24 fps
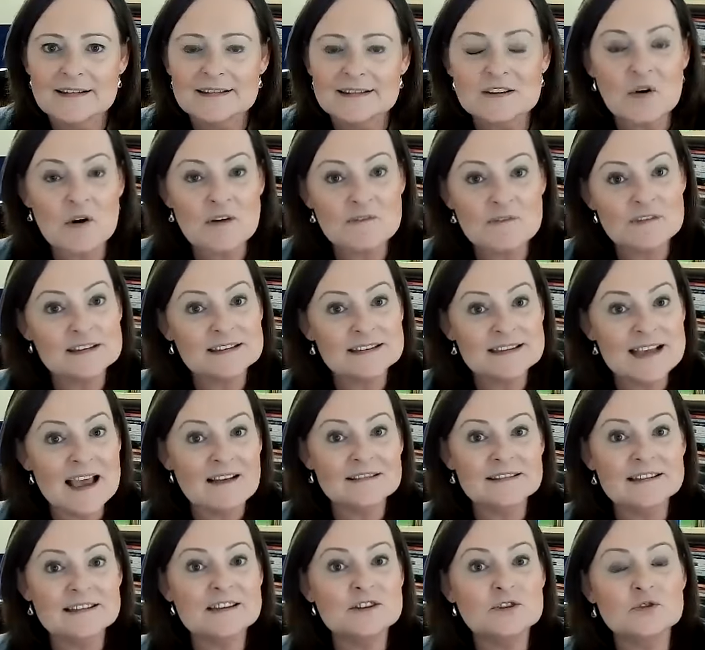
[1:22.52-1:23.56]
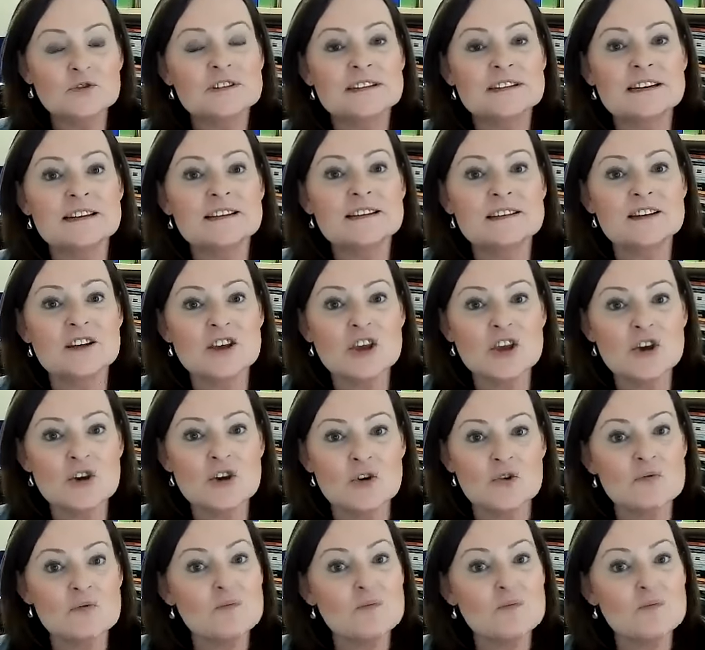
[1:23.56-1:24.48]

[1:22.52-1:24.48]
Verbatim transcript: So if this sounds interesting to you,